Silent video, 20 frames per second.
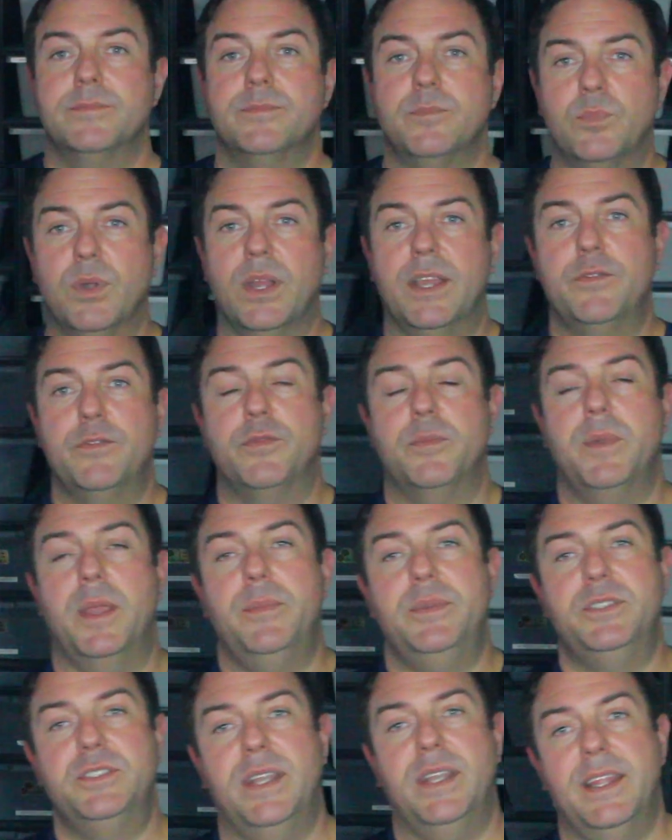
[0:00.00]
Brian from
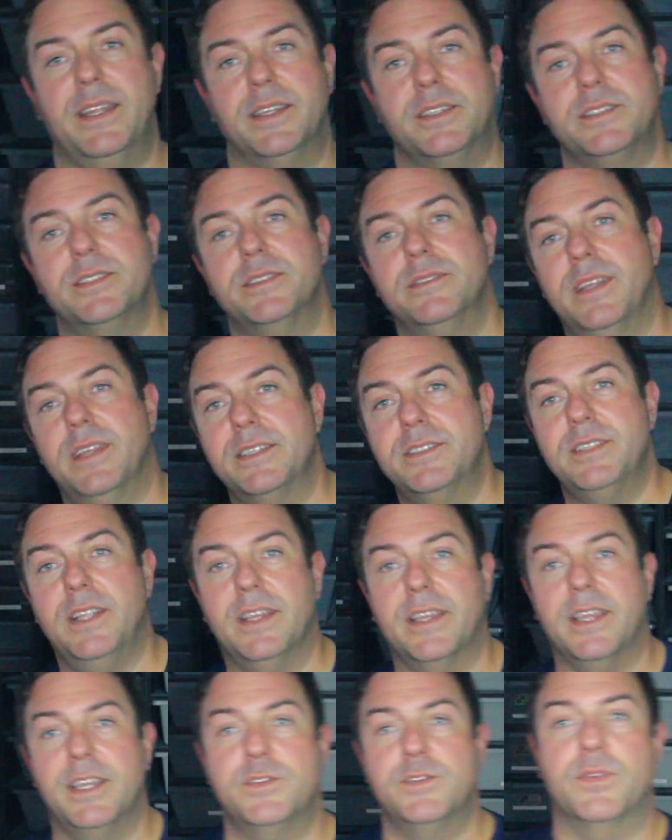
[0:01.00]
AB Genetics. Thanks a
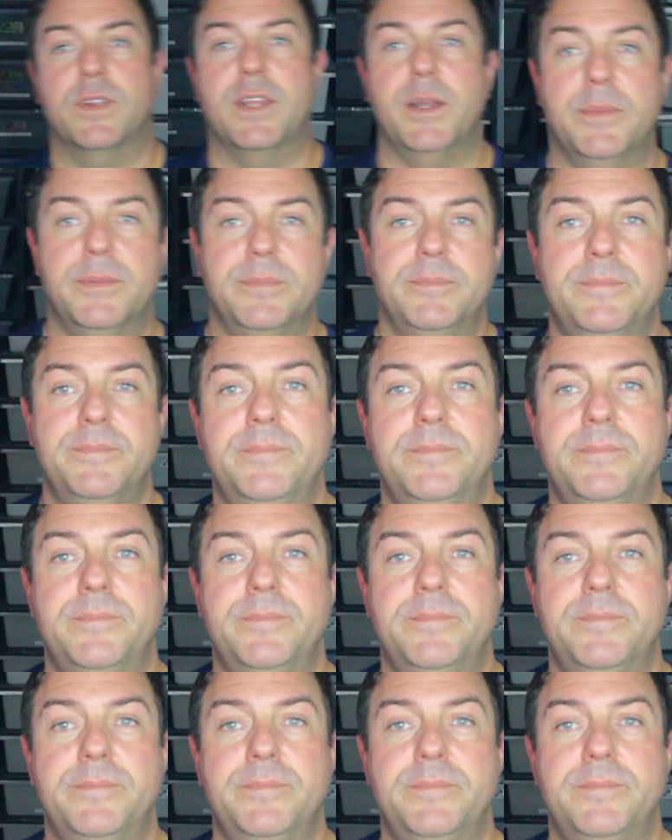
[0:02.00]
lot, guys, for coming.